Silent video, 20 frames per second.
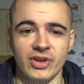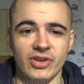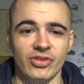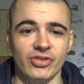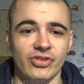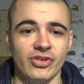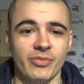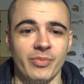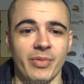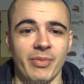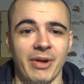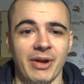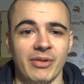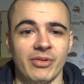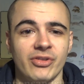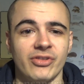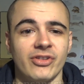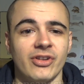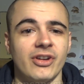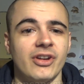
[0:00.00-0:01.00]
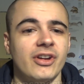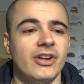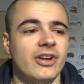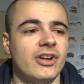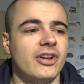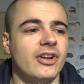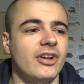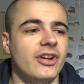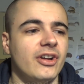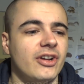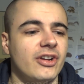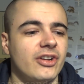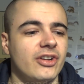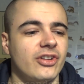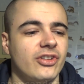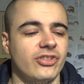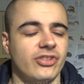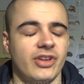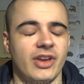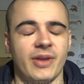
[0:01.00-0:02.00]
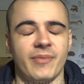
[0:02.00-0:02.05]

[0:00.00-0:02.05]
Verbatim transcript: these superpowers. So,